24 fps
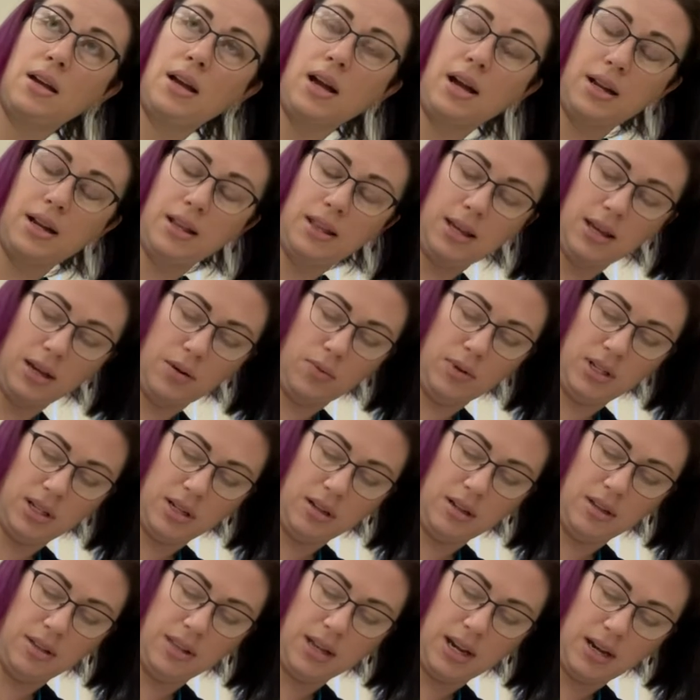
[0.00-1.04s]
kind of like we did
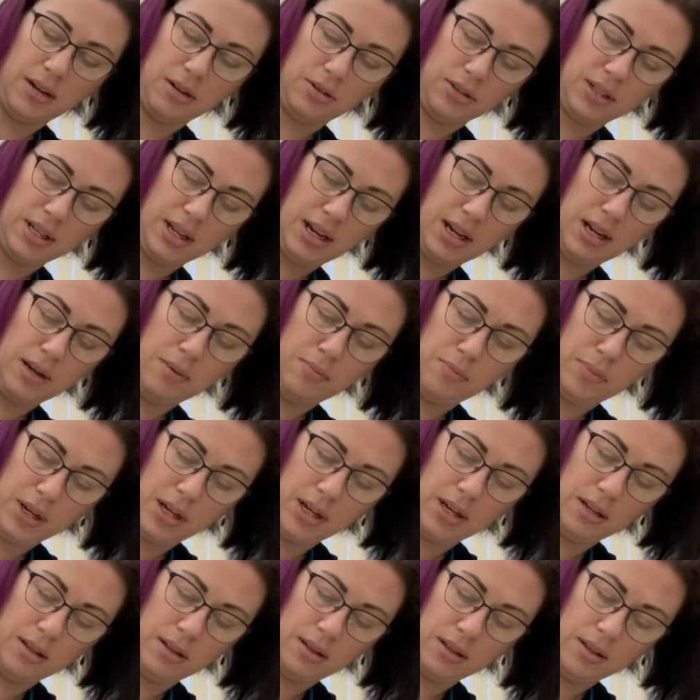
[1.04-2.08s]
on the outside, but